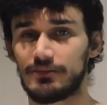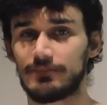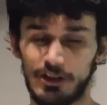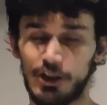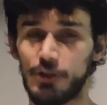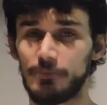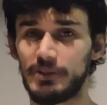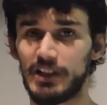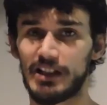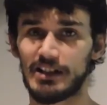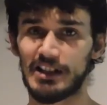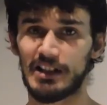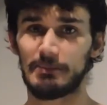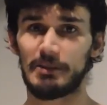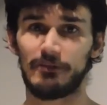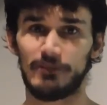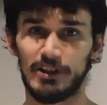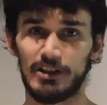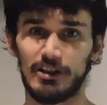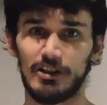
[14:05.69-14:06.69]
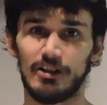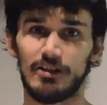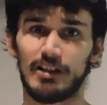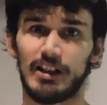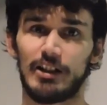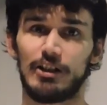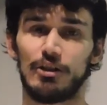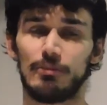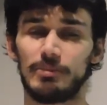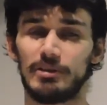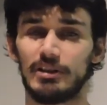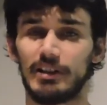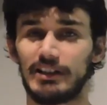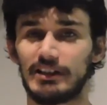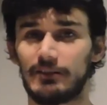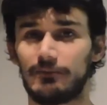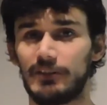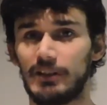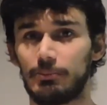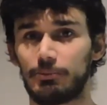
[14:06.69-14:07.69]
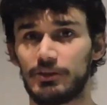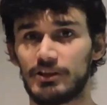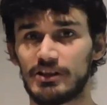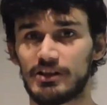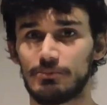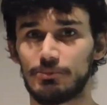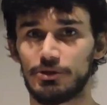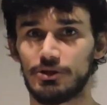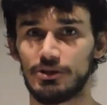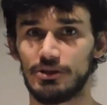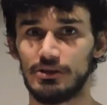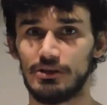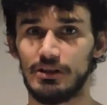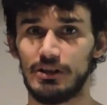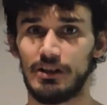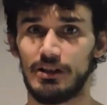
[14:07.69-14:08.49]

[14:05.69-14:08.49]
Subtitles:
I hope you guys like my video, and I hope you like the FIT principle.